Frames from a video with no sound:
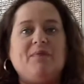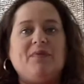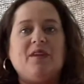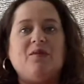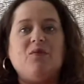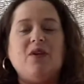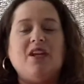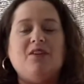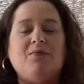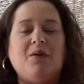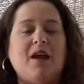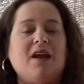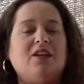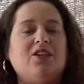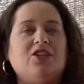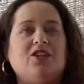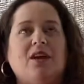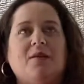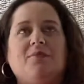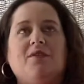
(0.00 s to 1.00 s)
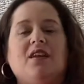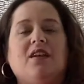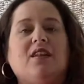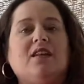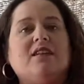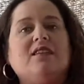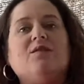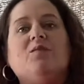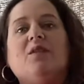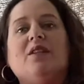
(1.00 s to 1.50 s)
We probably shop there at
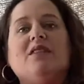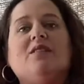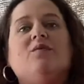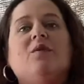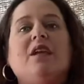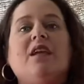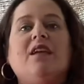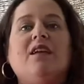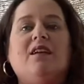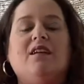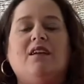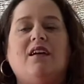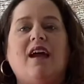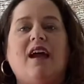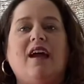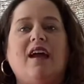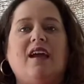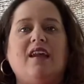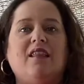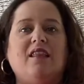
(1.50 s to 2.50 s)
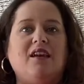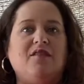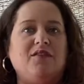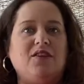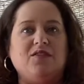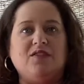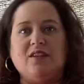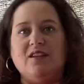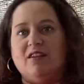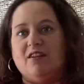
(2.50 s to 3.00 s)
least once a week. I love
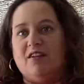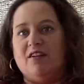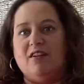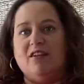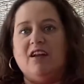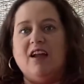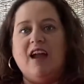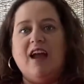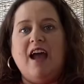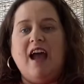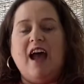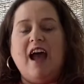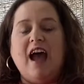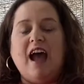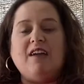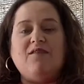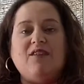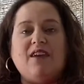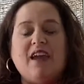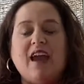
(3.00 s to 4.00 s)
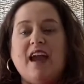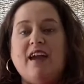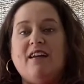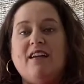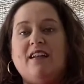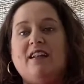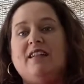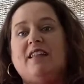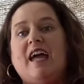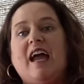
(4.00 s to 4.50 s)
using their Hy-Vee
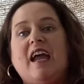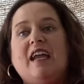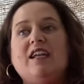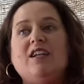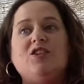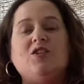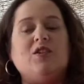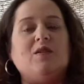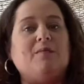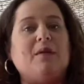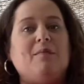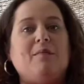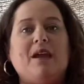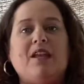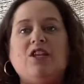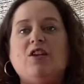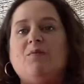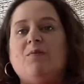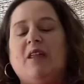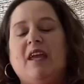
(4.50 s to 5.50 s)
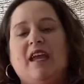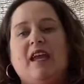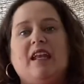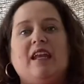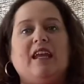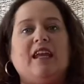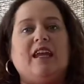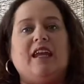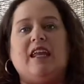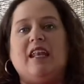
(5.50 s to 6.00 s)
aisle online and doing my menu
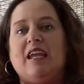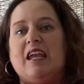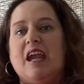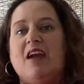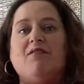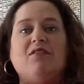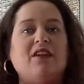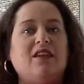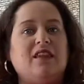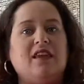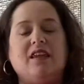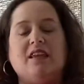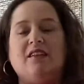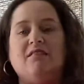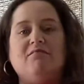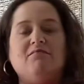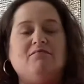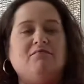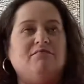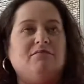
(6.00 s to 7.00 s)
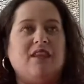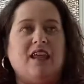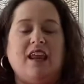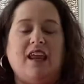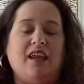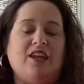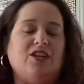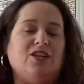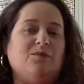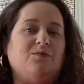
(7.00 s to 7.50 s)
planning and getting everything that
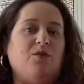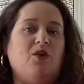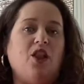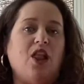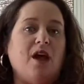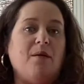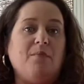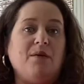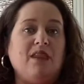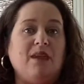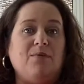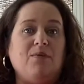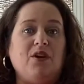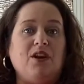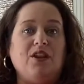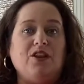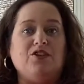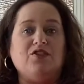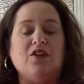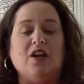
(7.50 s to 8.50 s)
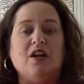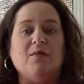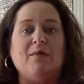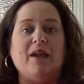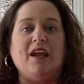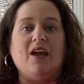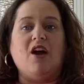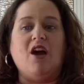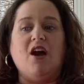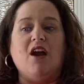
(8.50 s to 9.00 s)
I can just pull up and they put it in the trunk of
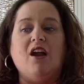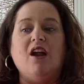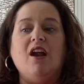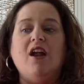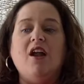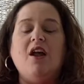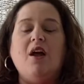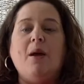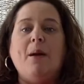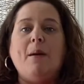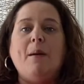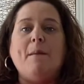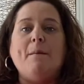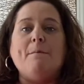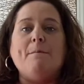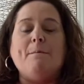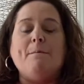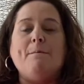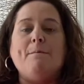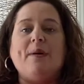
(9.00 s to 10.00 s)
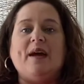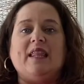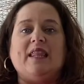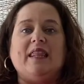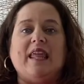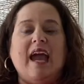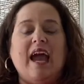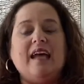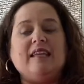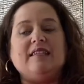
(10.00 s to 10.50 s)
my car. But
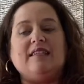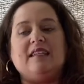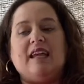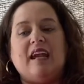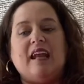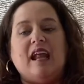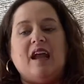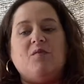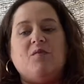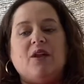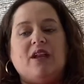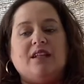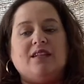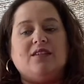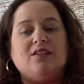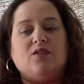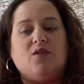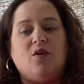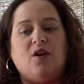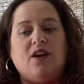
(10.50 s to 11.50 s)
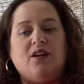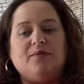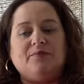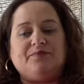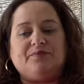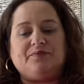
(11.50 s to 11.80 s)
last night I went in store.